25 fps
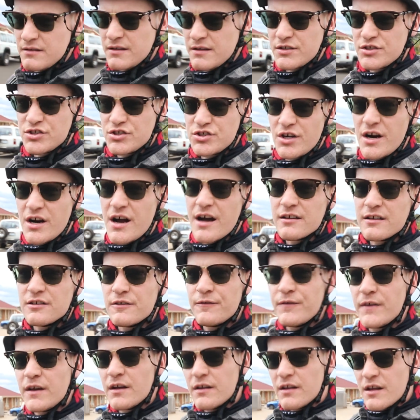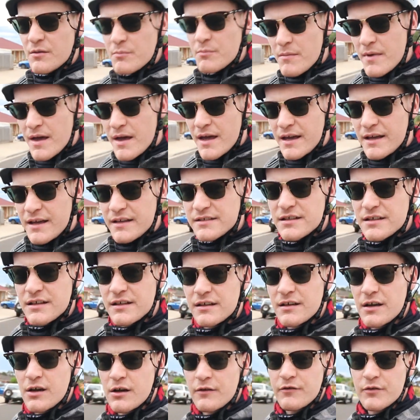These trucks feel
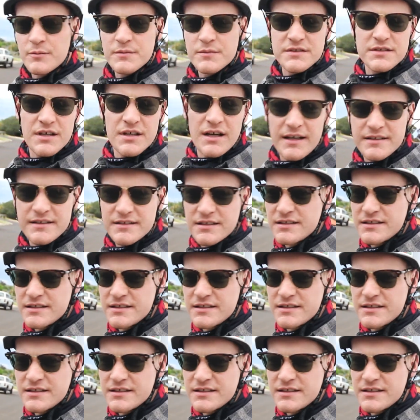amazing going from side to